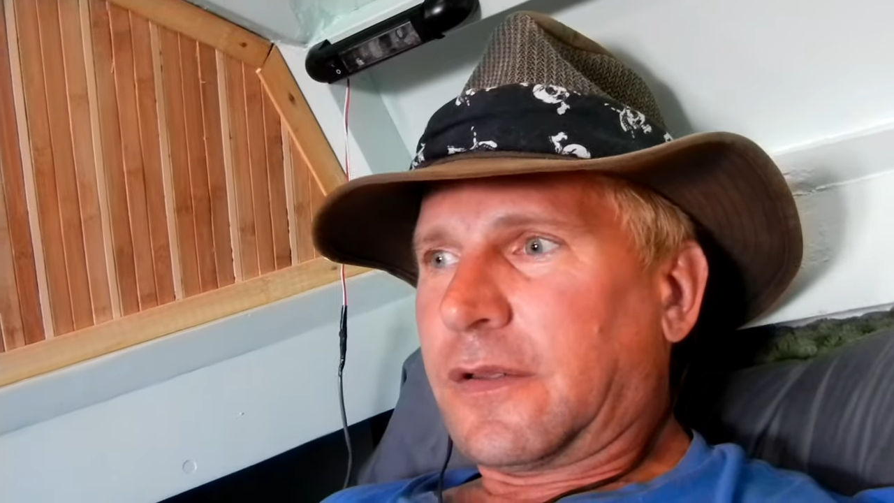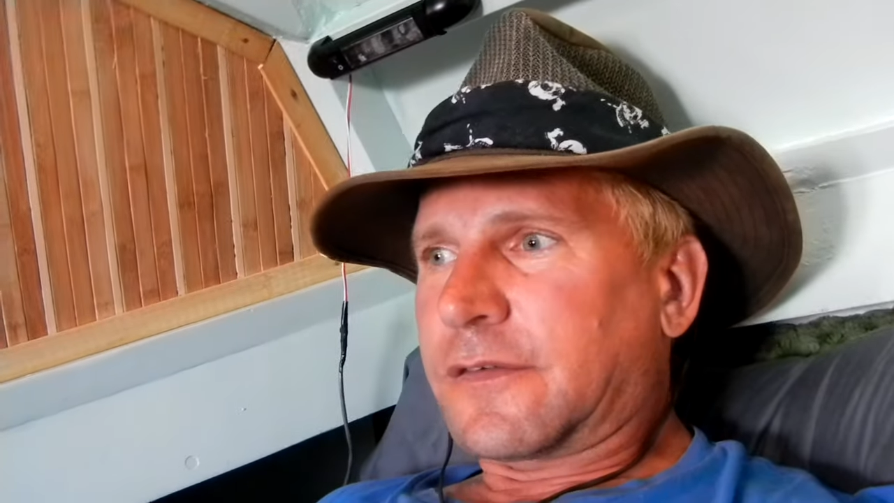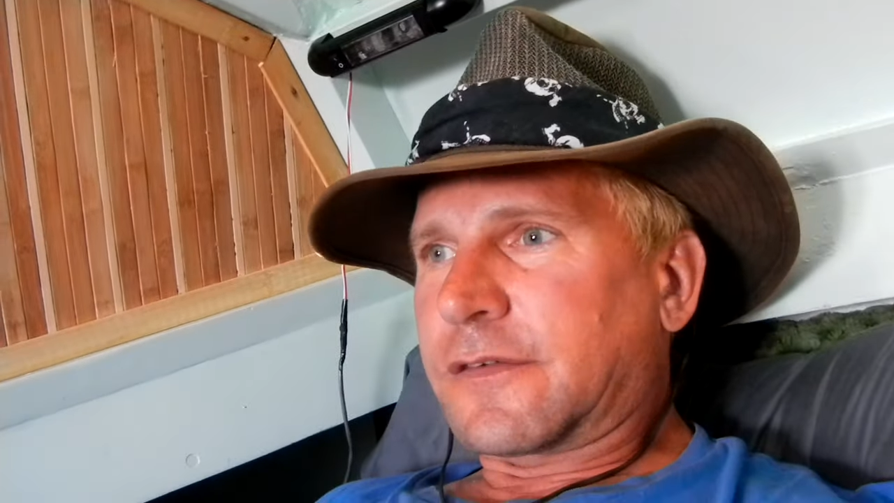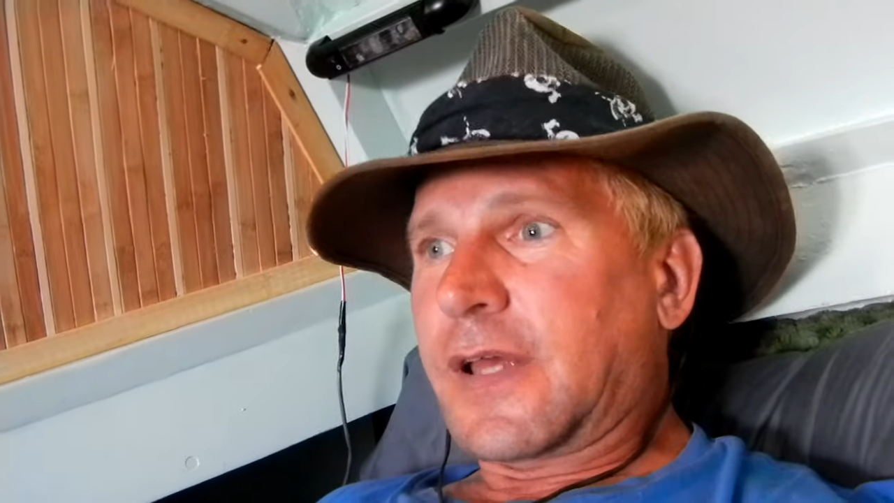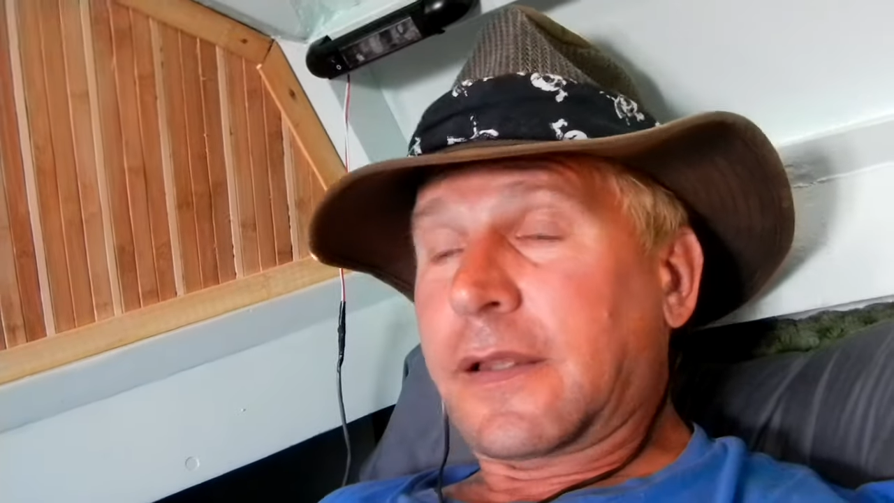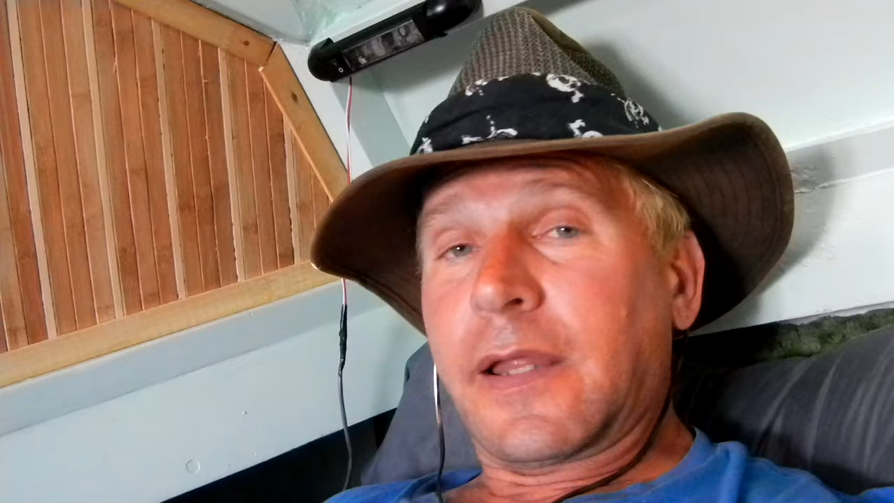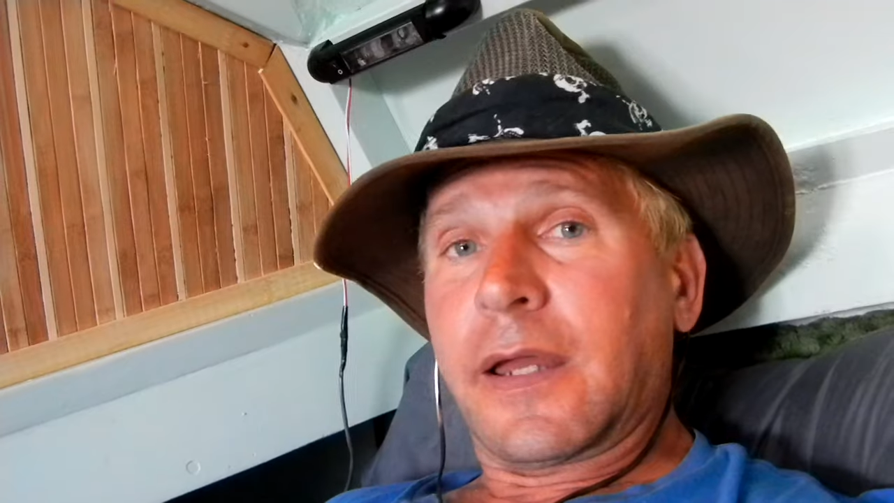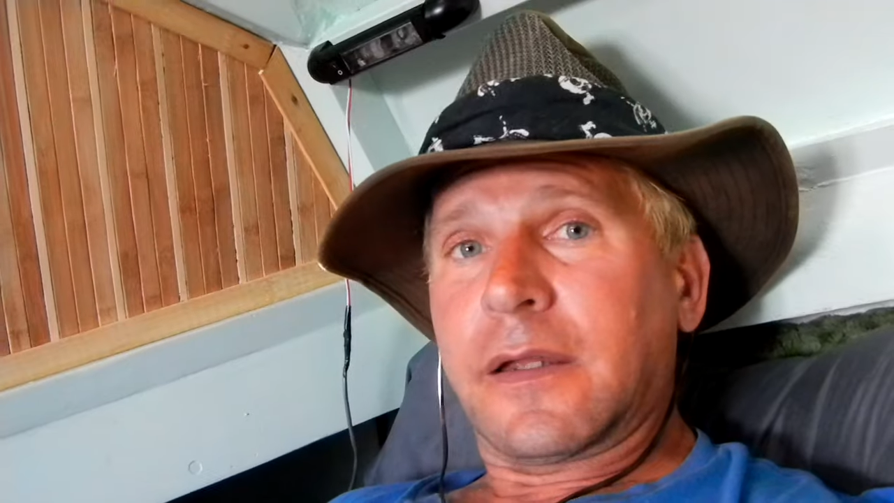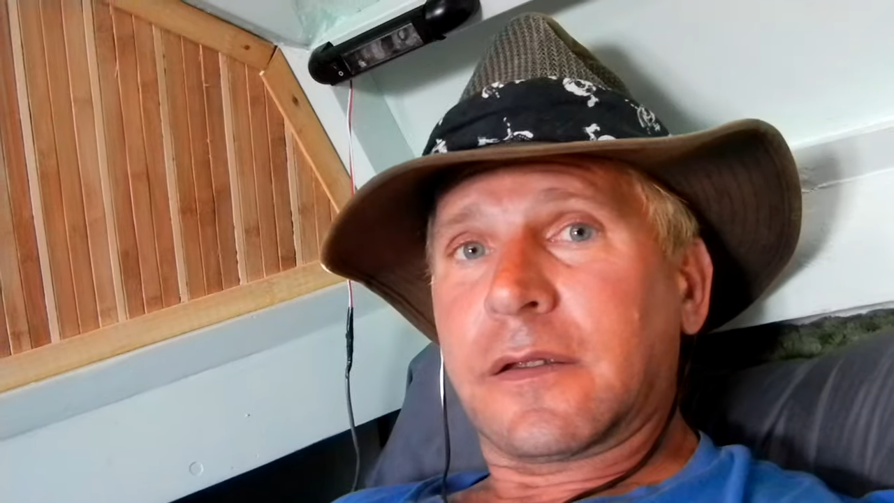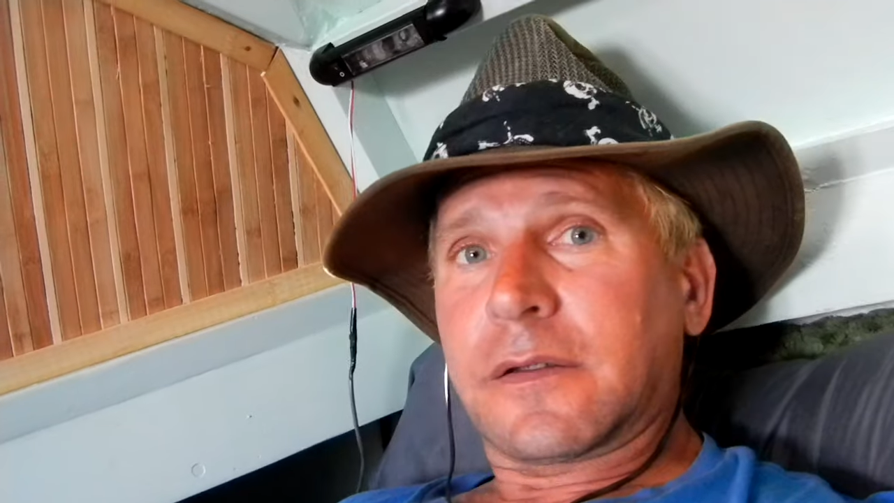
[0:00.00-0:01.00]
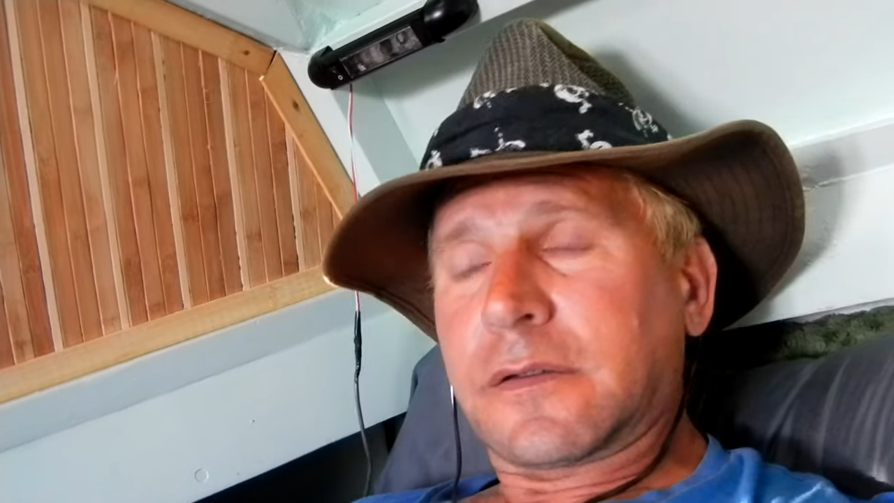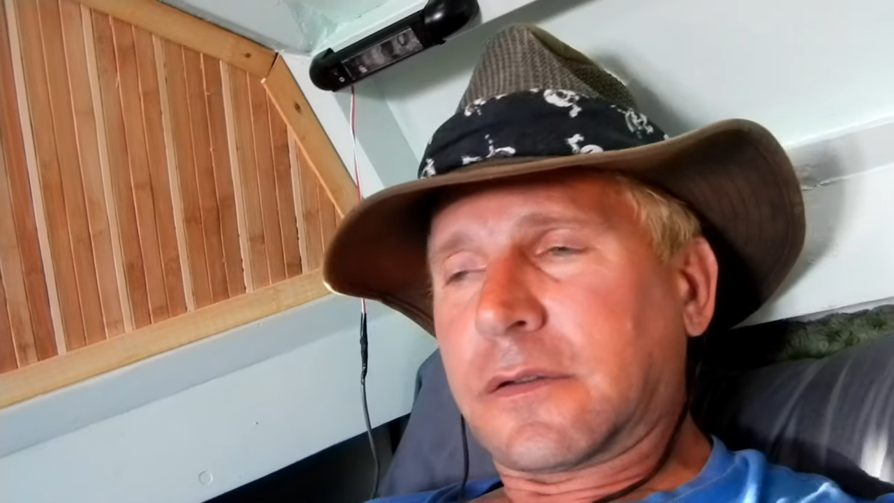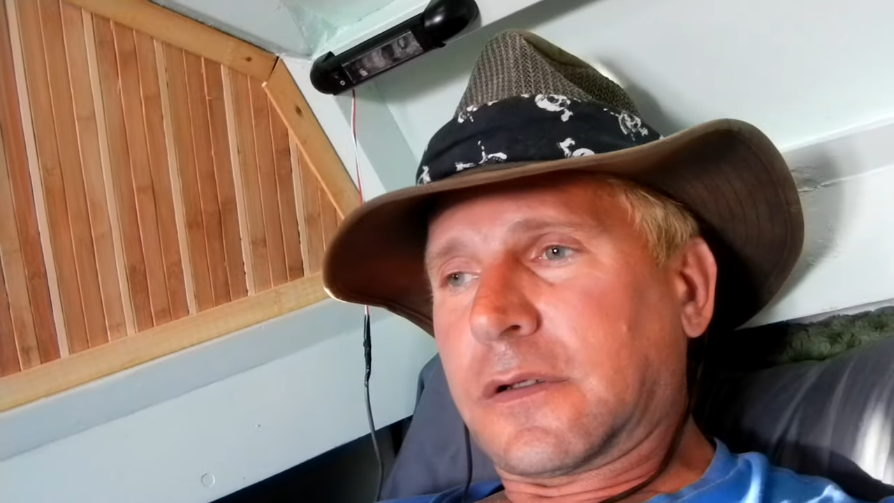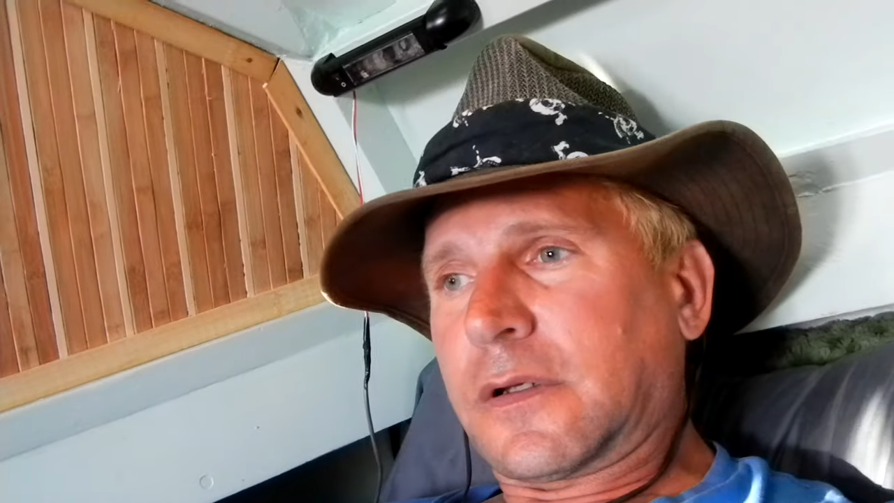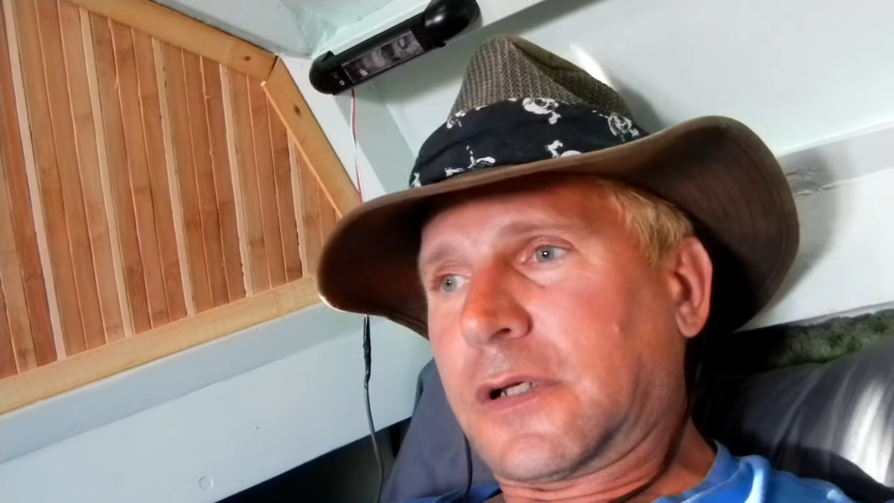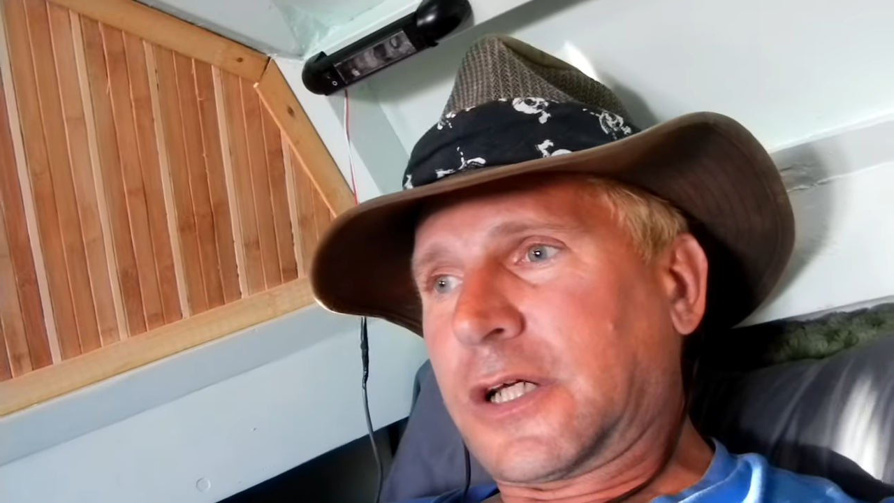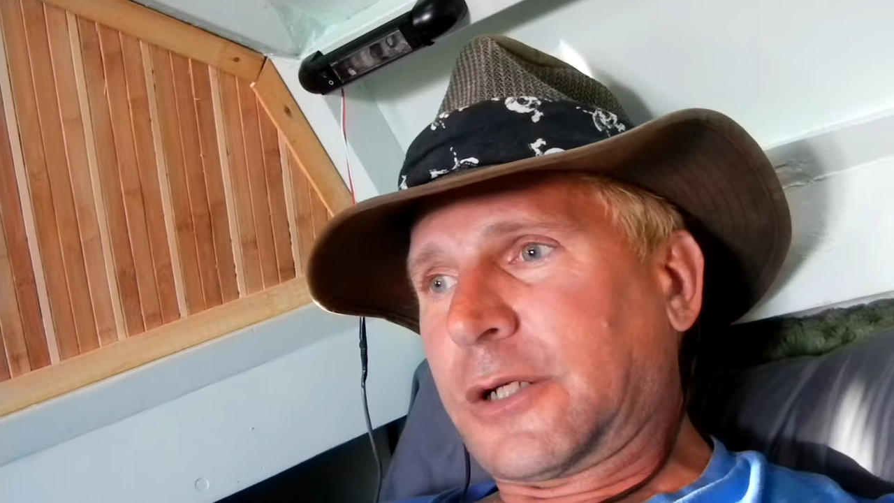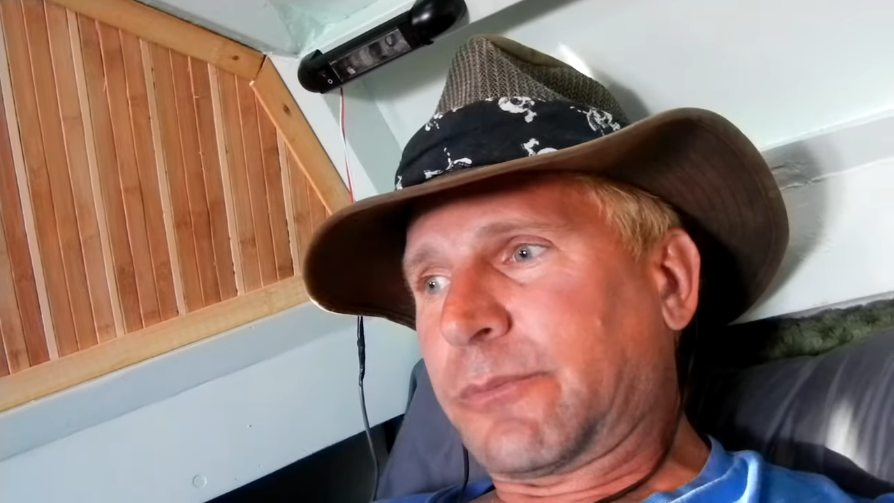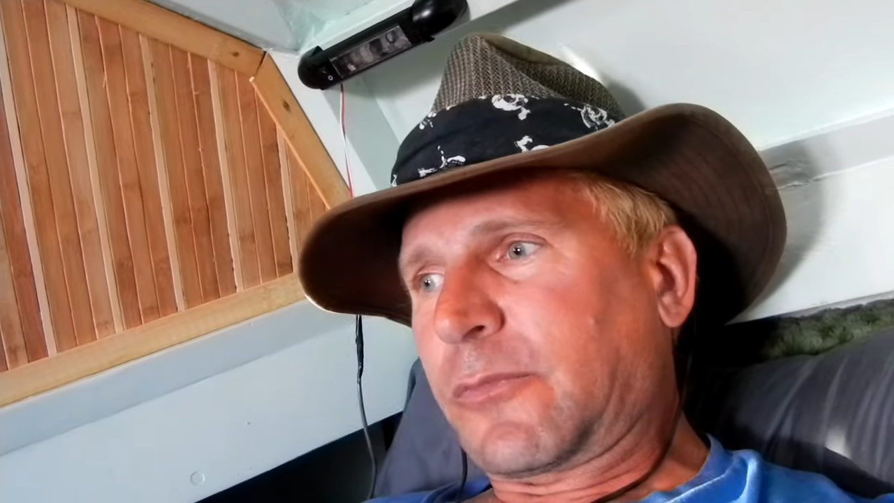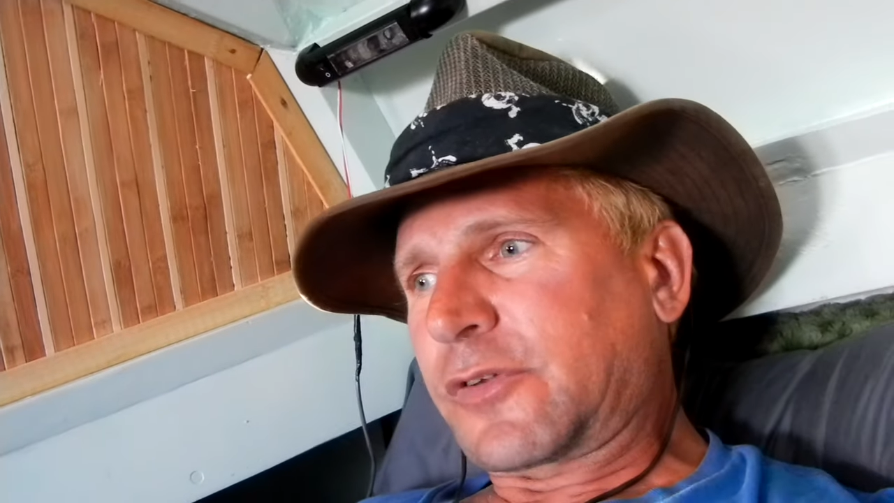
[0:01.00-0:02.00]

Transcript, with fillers: It's a sad day, um,